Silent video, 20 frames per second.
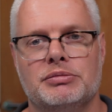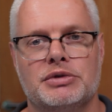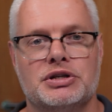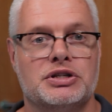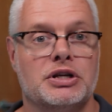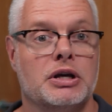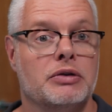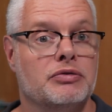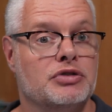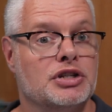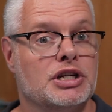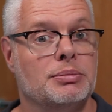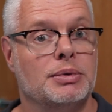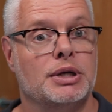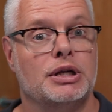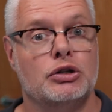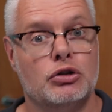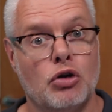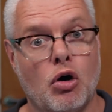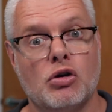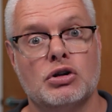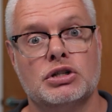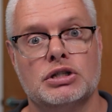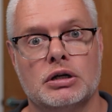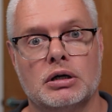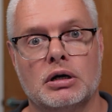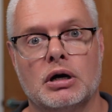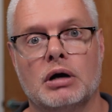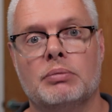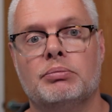deserves to be
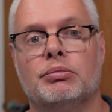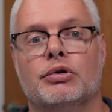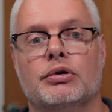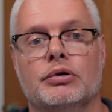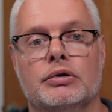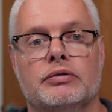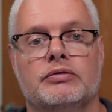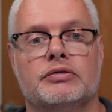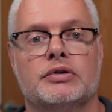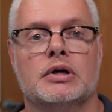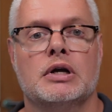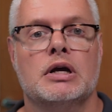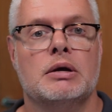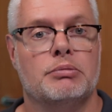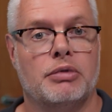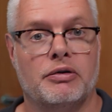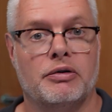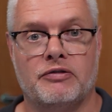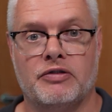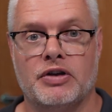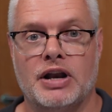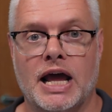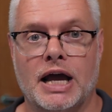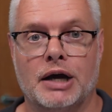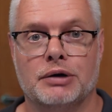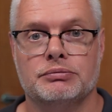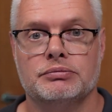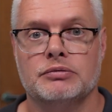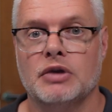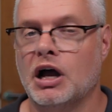doctor approved. But for
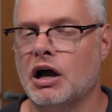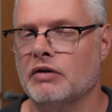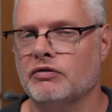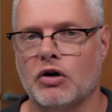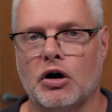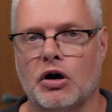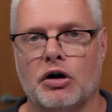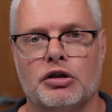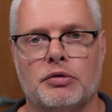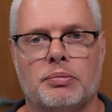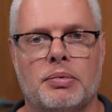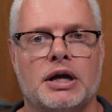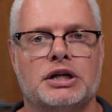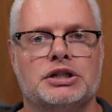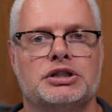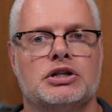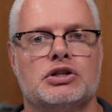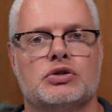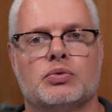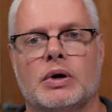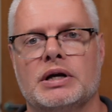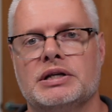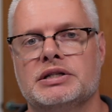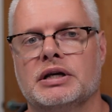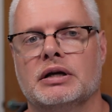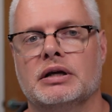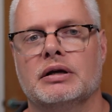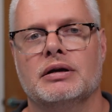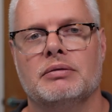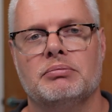now, I've got other patients
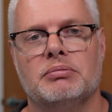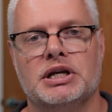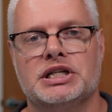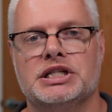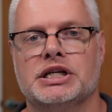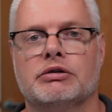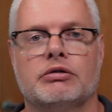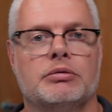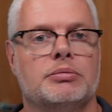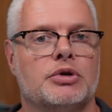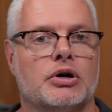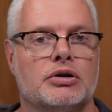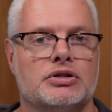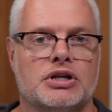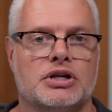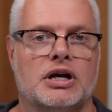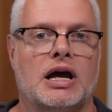waiting. Meeting room doctor